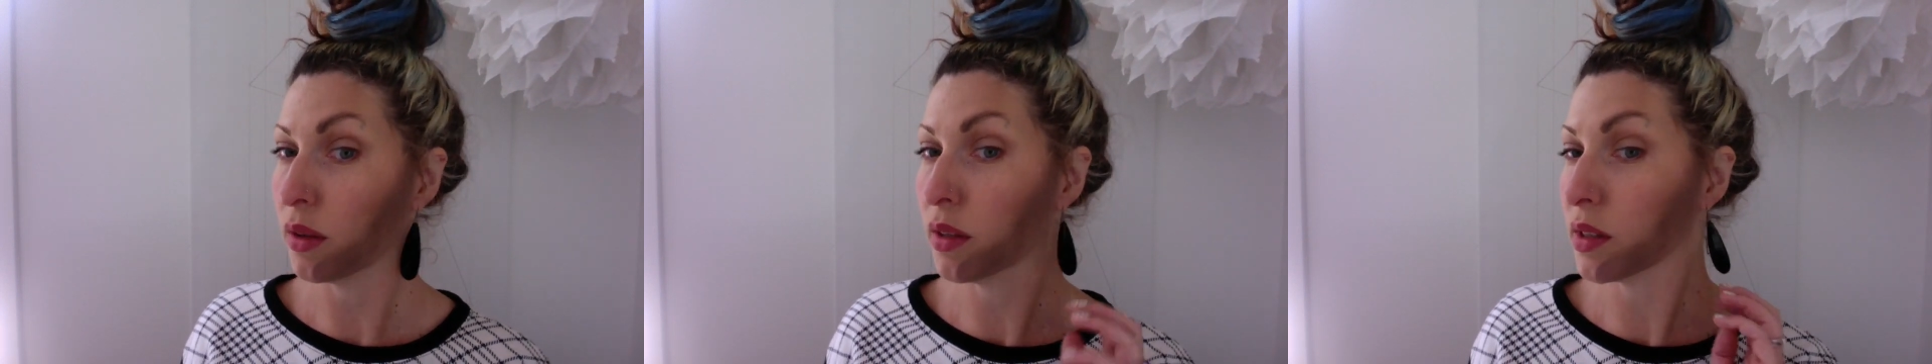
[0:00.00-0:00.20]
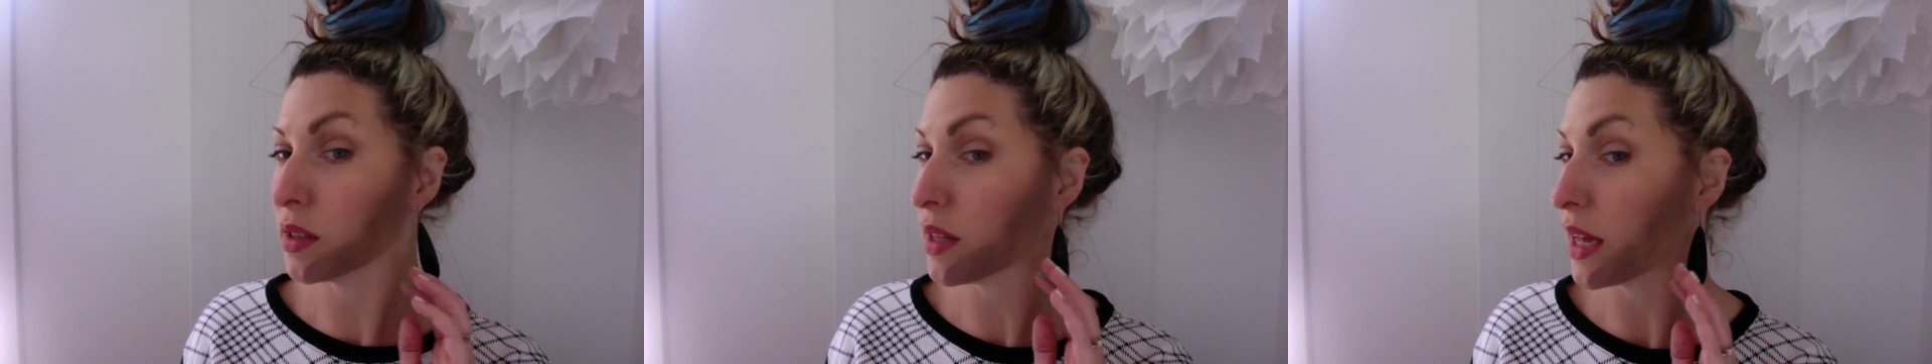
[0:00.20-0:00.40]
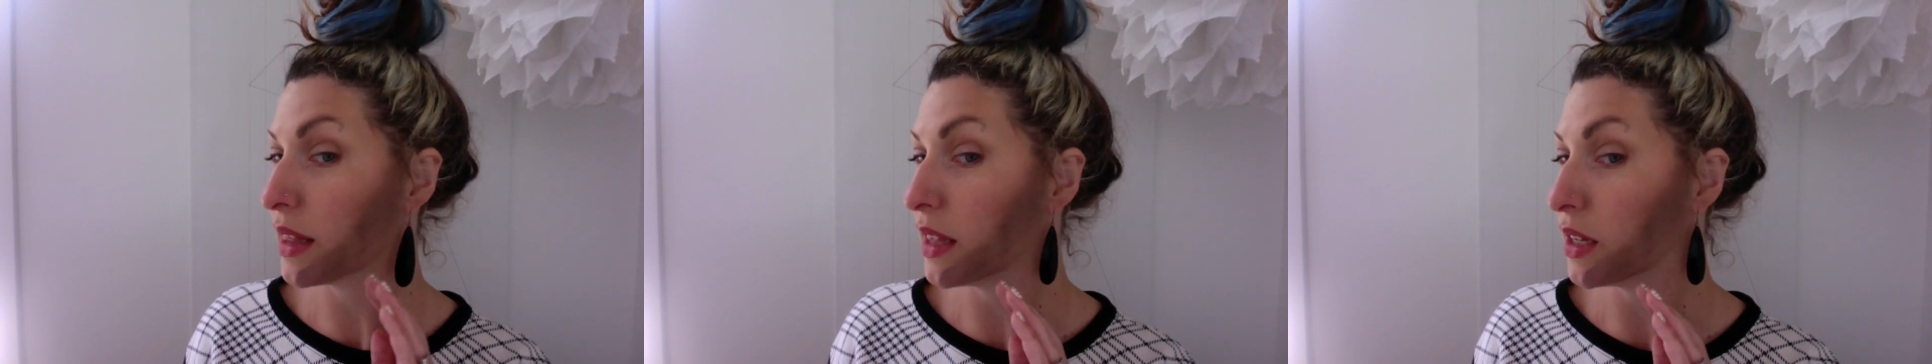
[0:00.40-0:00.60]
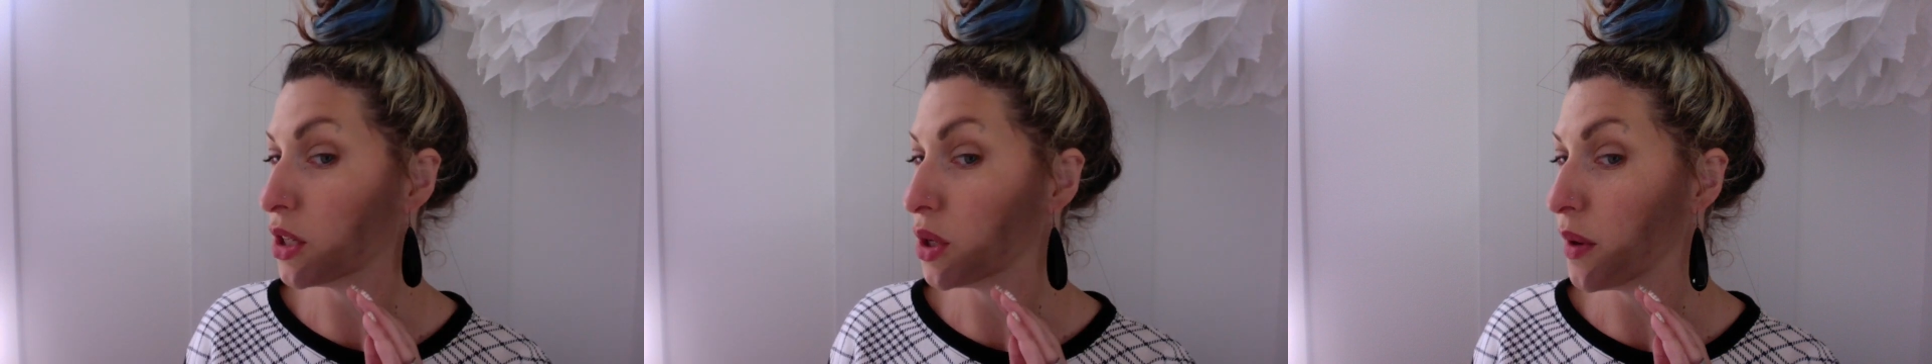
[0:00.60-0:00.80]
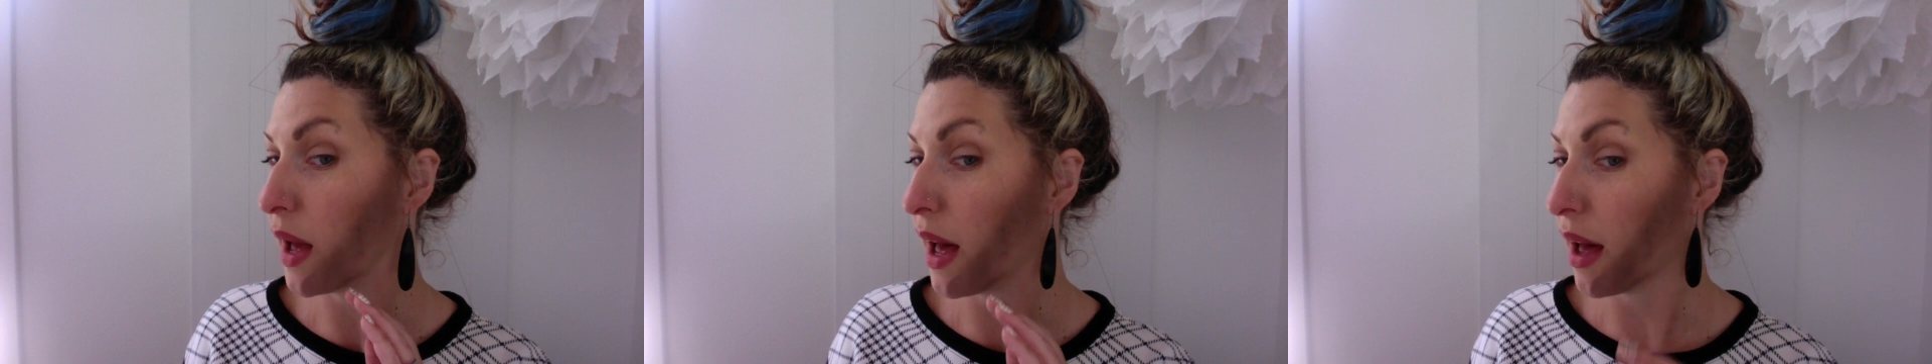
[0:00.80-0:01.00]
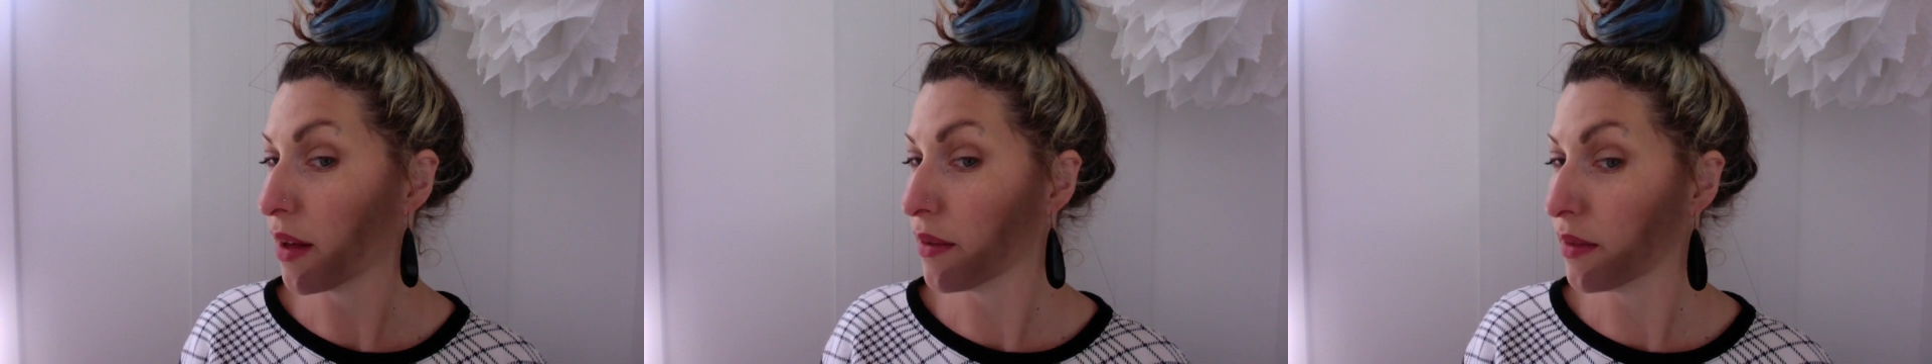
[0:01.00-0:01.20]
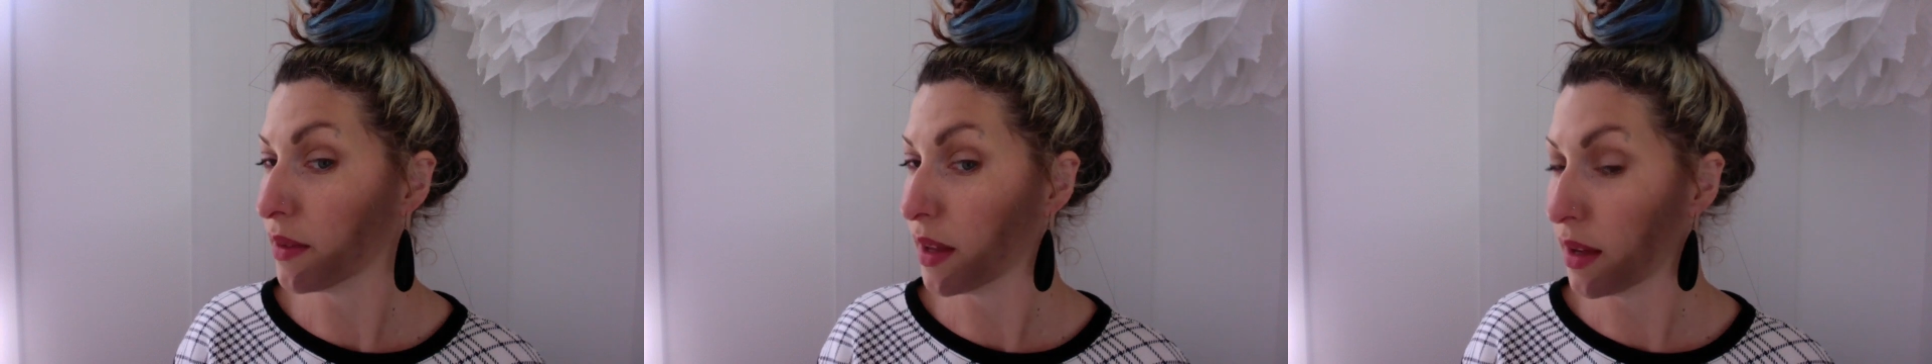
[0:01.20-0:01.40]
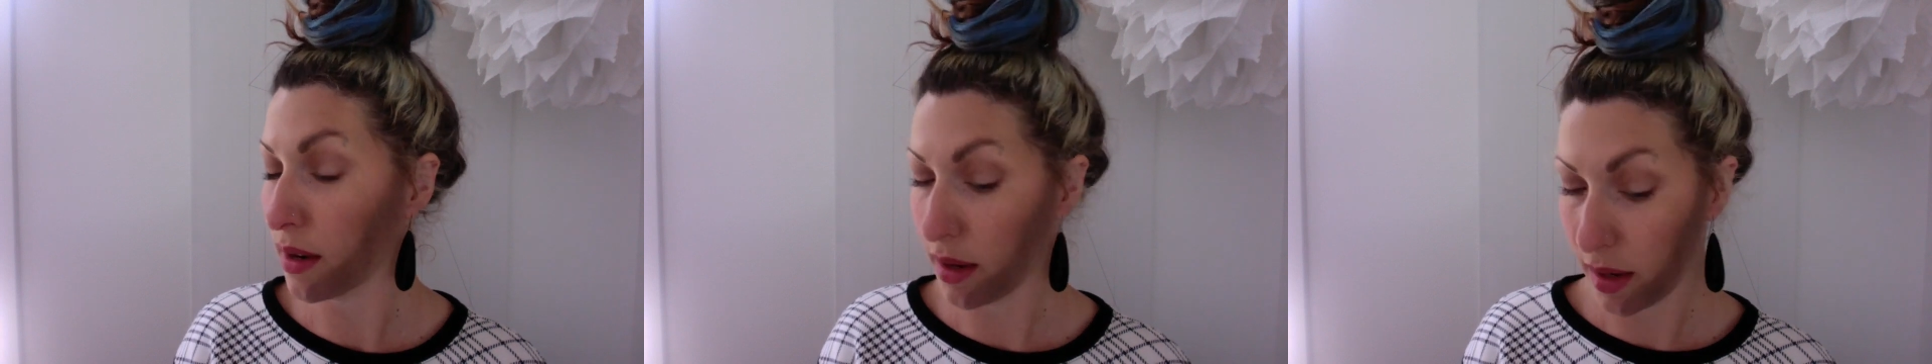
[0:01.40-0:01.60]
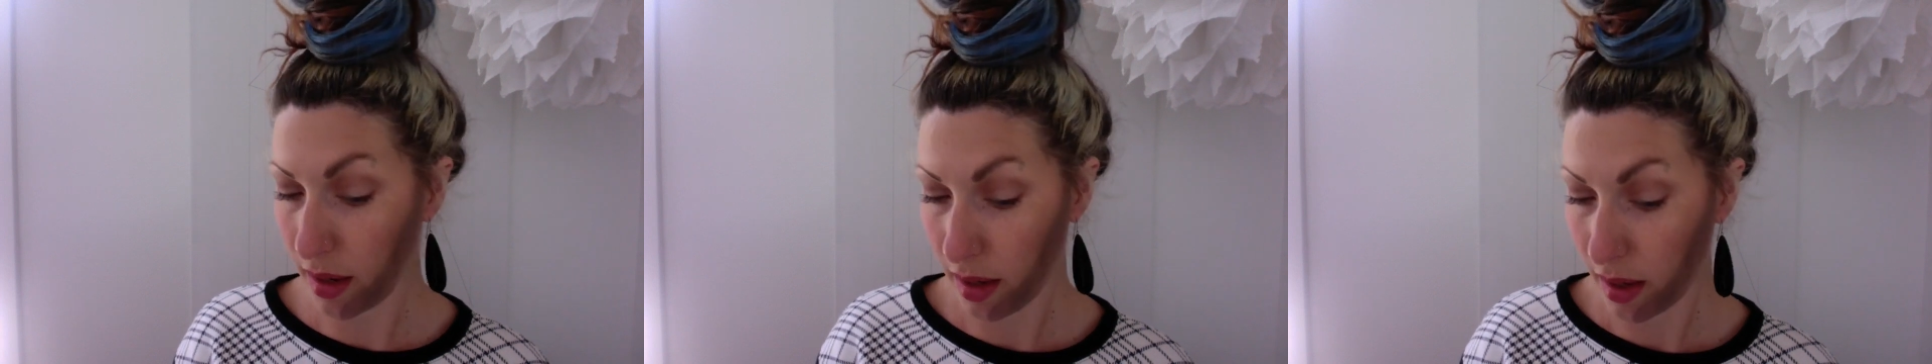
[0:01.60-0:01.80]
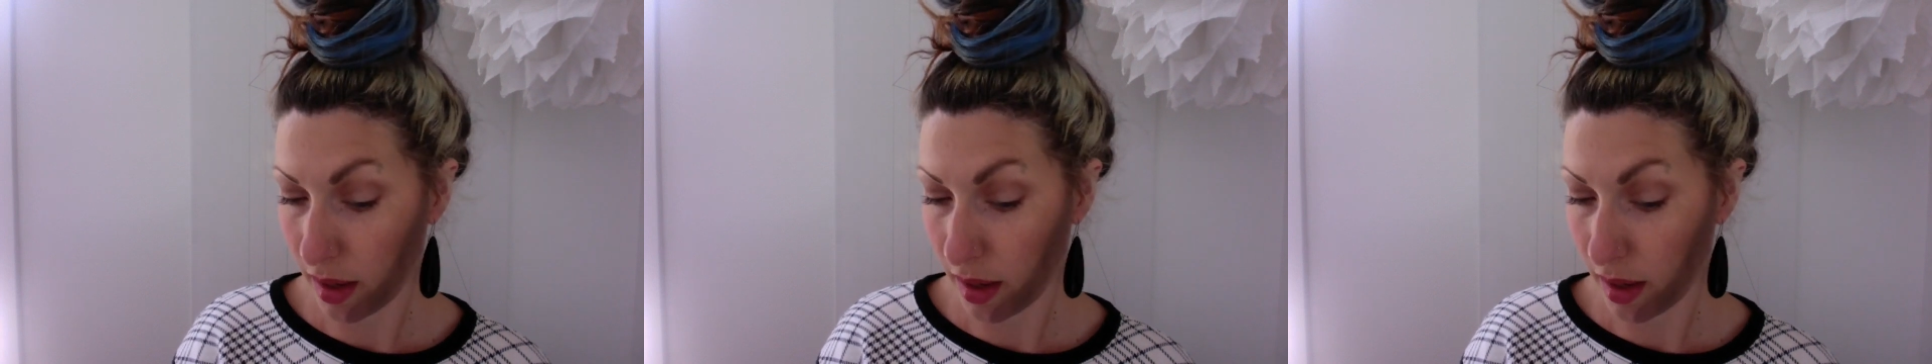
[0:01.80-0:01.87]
looks like that you have then